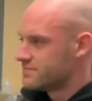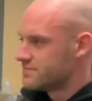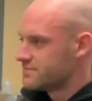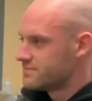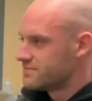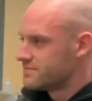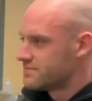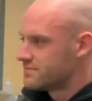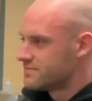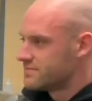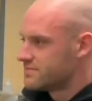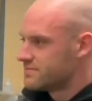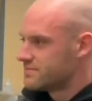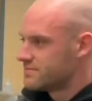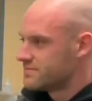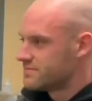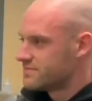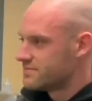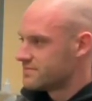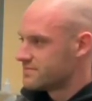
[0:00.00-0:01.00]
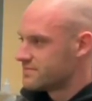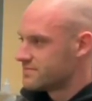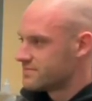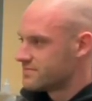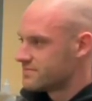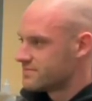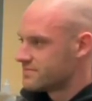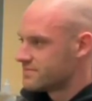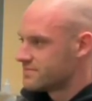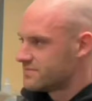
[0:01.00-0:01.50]

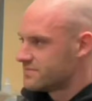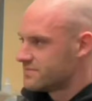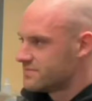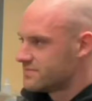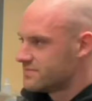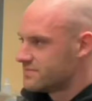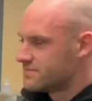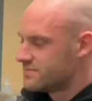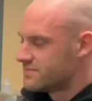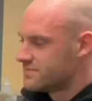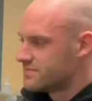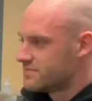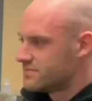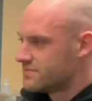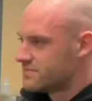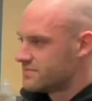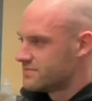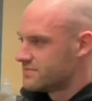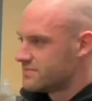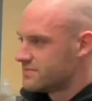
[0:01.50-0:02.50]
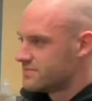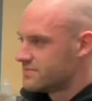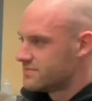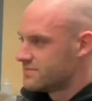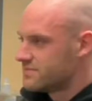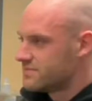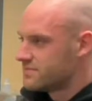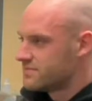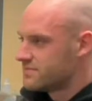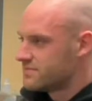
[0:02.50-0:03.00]

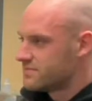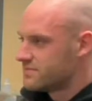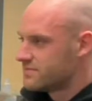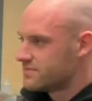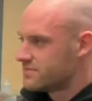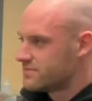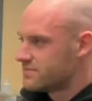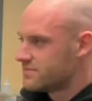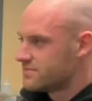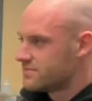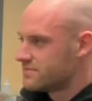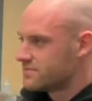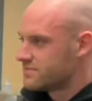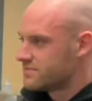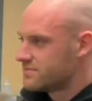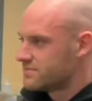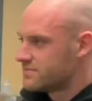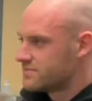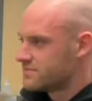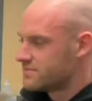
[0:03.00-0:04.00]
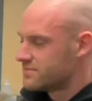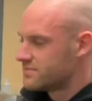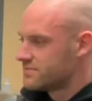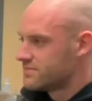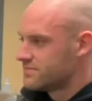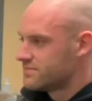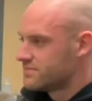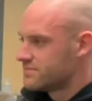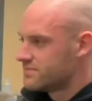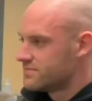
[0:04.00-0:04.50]

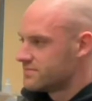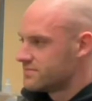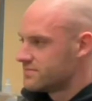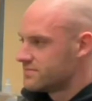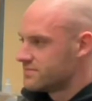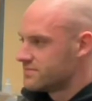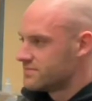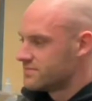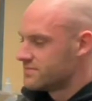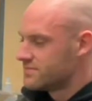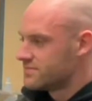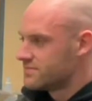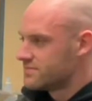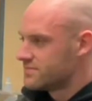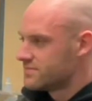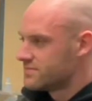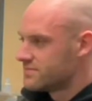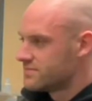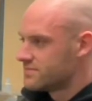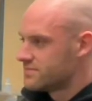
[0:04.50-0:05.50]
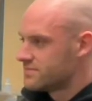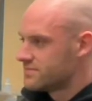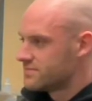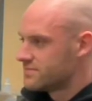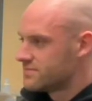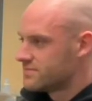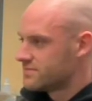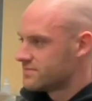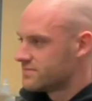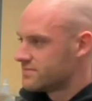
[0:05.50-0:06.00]

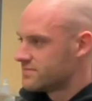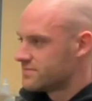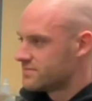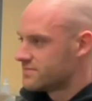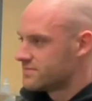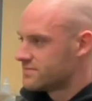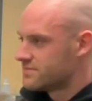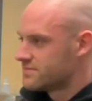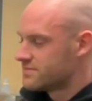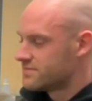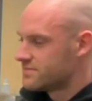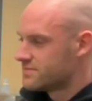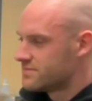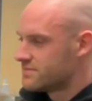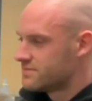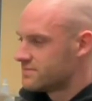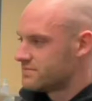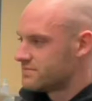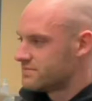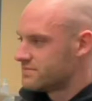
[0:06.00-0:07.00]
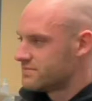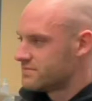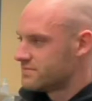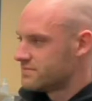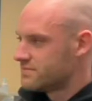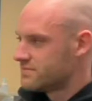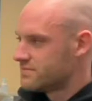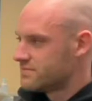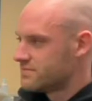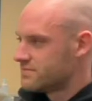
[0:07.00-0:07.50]

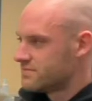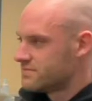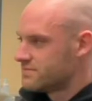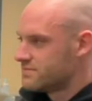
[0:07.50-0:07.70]
This person isn't speaking.